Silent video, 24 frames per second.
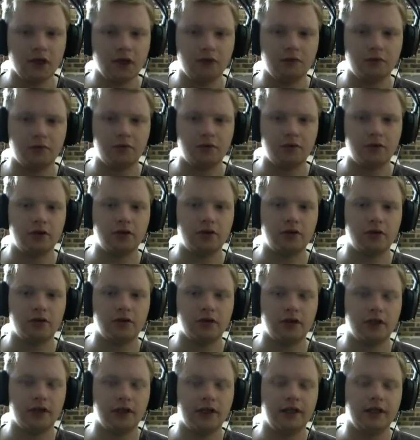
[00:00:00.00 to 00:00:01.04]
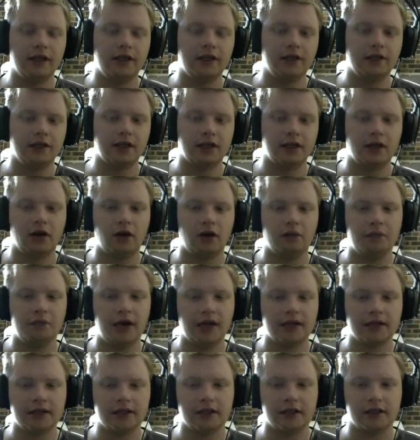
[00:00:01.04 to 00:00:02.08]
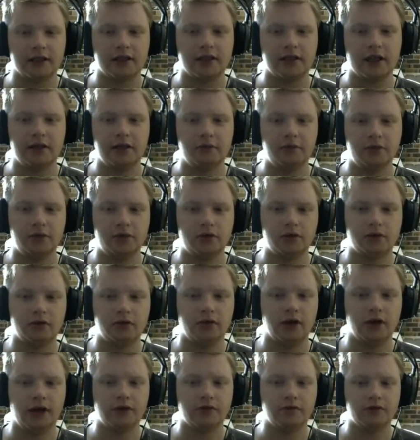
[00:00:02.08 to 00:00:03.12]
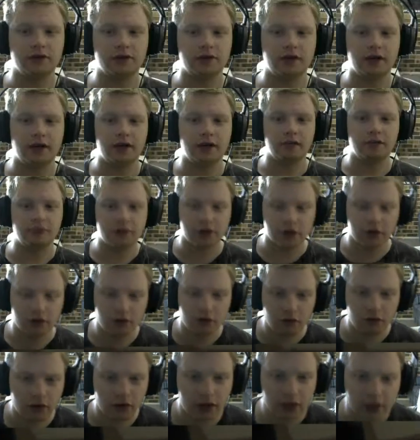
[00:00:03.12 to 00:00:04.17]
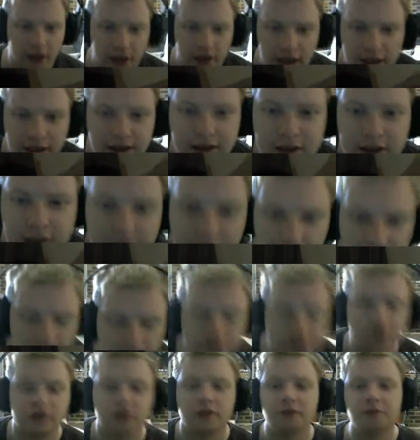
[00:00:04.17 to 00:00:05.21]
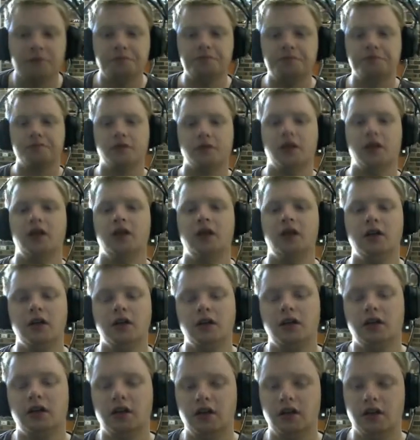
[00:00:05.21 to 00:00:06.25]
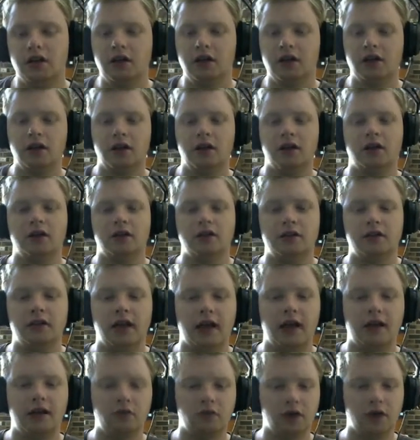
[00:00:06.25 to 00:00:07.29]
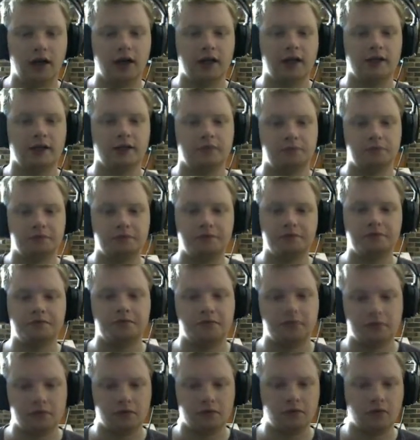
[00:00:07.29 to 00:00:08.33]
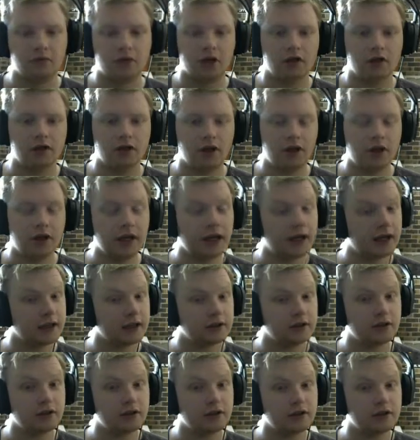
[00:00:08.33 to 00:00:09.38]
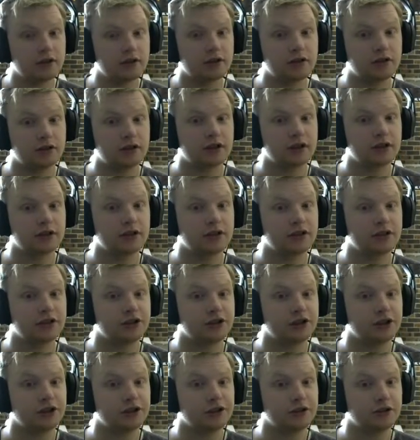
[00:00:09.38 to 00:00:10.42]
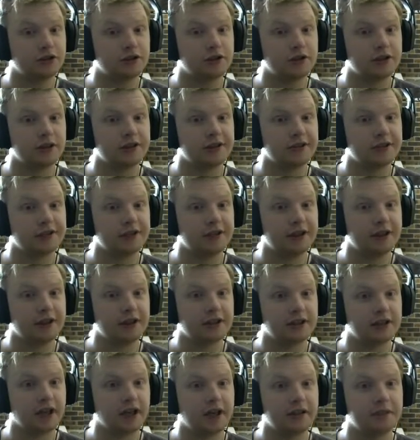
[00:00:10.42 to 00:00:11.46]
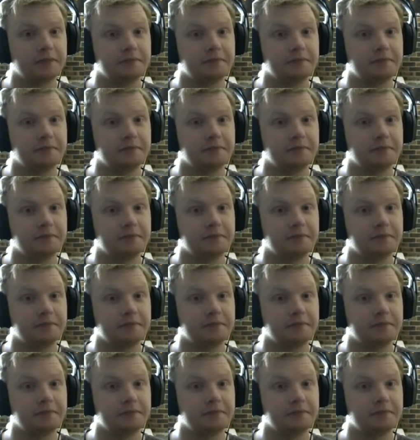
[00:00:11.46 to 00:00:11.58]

brought the Jedi back to the temple and were able to lure at least some of them that way. So yeah, it's all interesting you can choke droids in this game.